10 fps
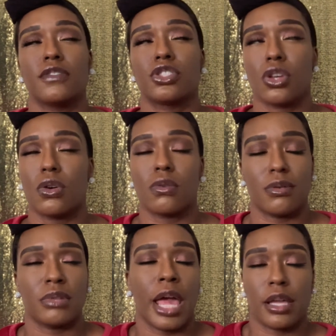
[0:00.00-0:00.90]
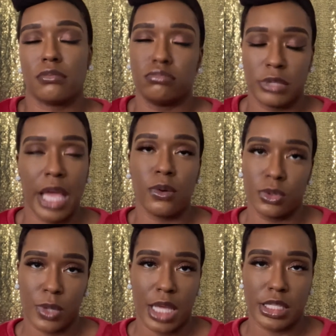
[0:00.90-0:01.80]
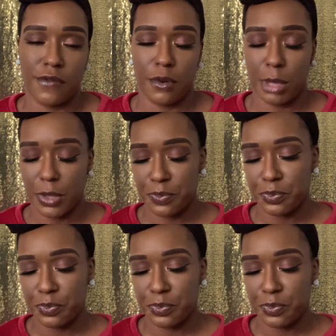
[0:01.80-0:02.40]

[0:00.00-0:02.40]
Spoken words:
So like, that was what I said for me.